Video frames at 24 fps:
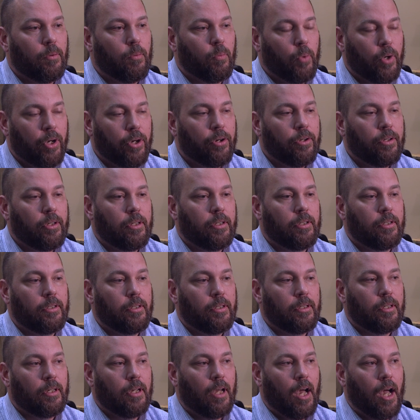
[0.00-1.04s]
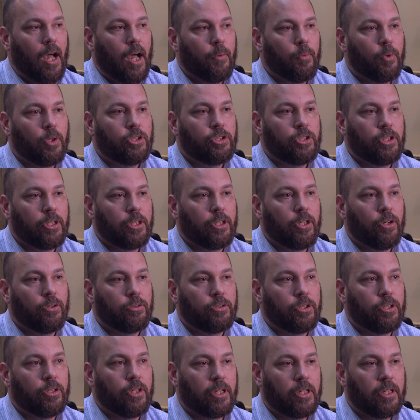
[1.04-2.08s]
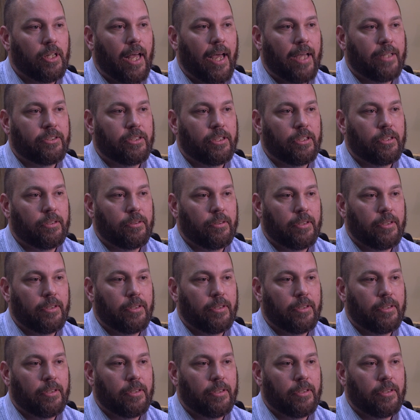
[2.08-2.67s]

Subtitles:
Will, I want you to go to a class